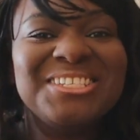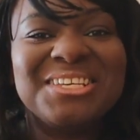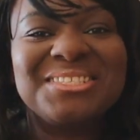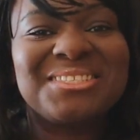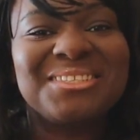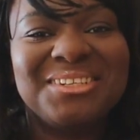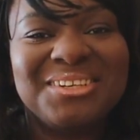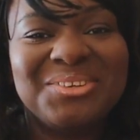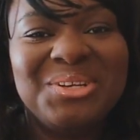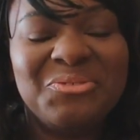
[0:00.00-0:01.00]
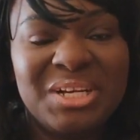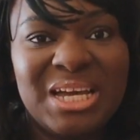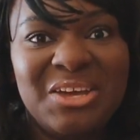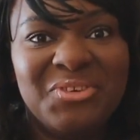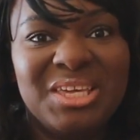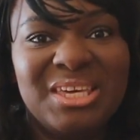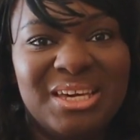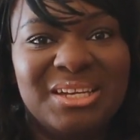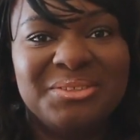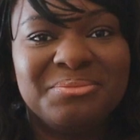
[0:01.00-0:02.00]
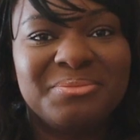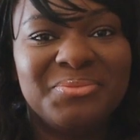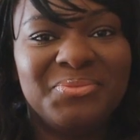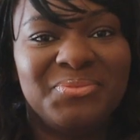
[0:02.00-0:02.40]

And just, you know, living life again.